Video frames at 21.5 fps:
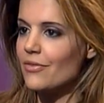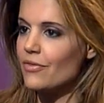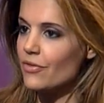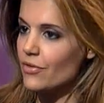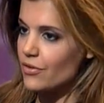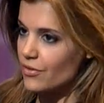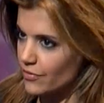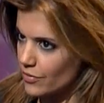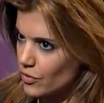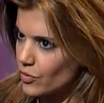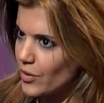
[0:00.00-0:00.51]

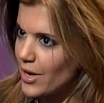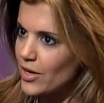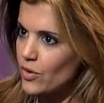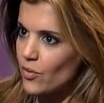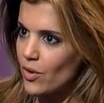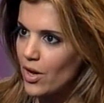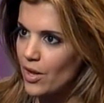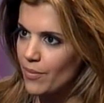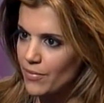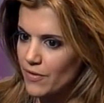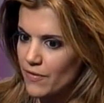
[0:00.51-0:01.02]
for quite a
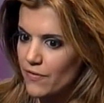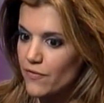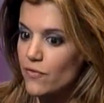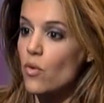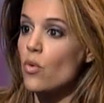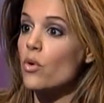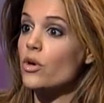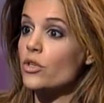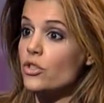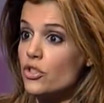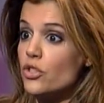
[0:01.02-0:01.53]
while
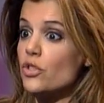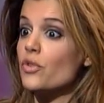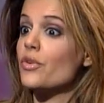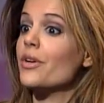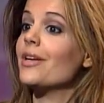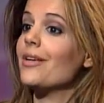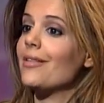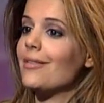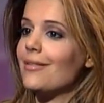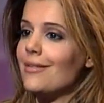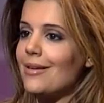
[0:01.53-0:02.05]
before,
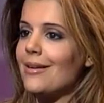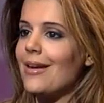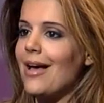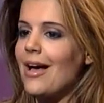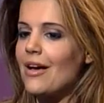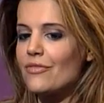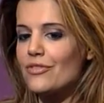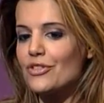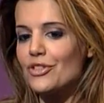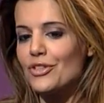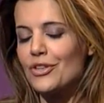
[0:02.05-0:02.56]
during, and
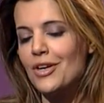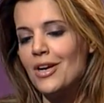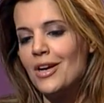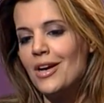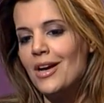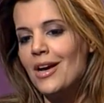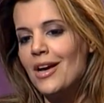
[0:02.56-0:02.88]
after,